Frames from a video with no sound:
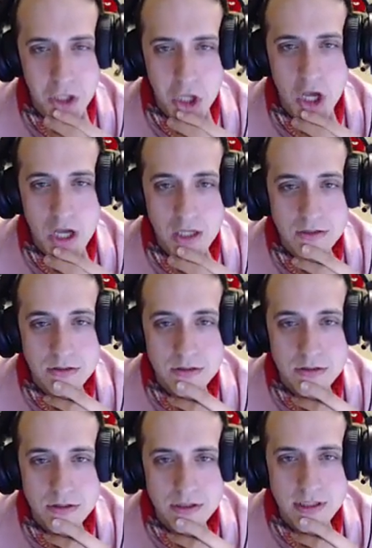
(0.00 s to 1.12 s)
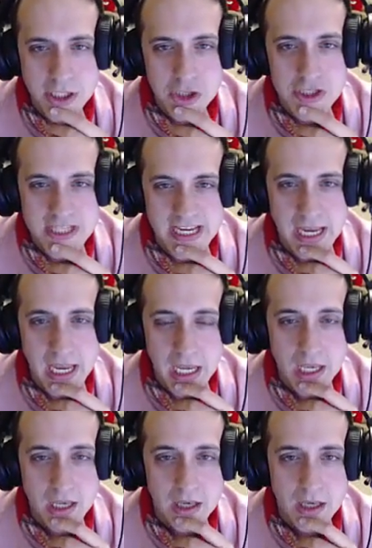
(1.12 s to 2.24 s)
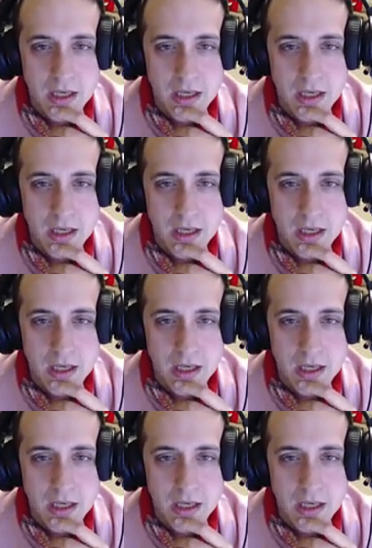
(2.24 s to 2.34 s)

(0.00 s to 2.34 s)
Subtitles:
It's the law. Click it or ticket.